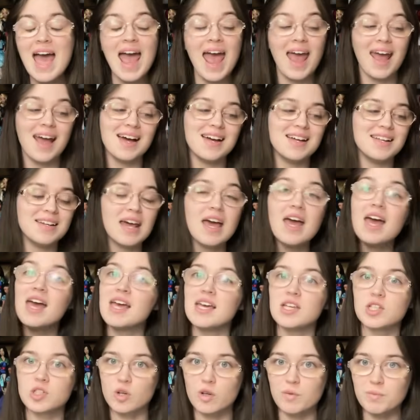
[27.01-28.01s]
And
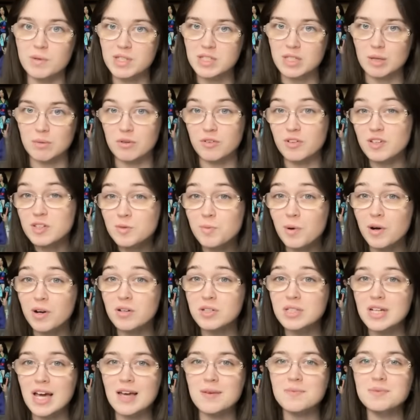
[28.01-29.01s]
he sold me some of his
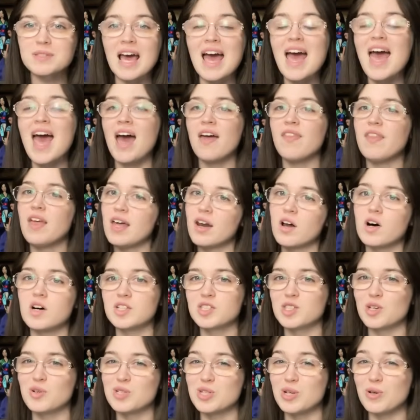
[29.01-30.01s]
prototypes. And then
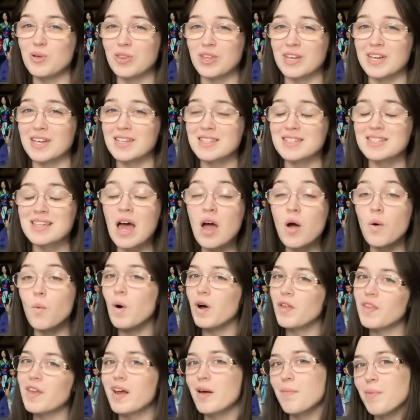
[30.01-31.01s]
also two things,
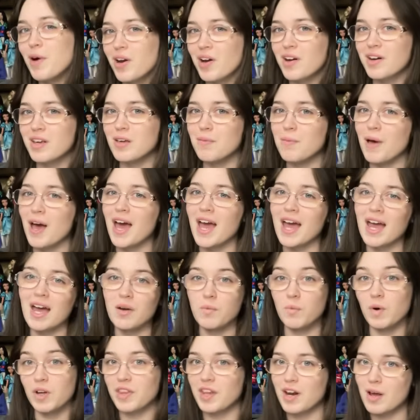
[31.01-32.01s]
one that I bought on eBay and
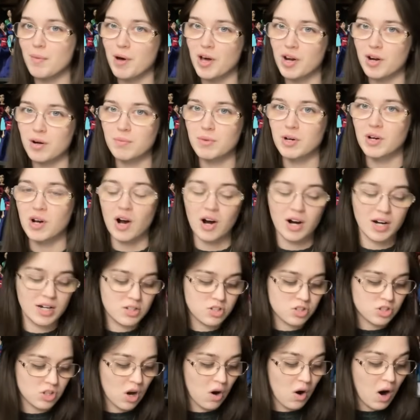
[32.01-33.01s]
one that I bought on Mercari.
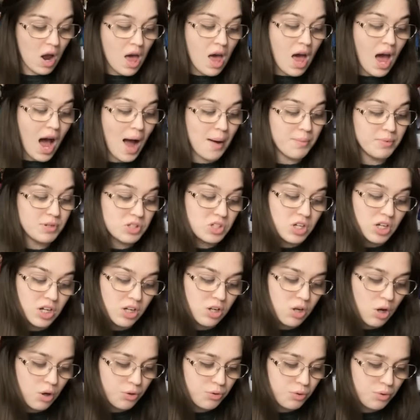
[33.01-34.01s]
So I'm just going to
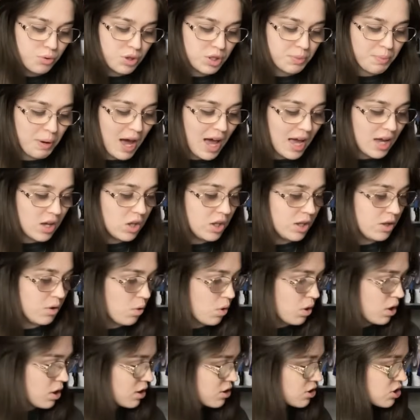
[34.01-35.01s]
go through the pile in order.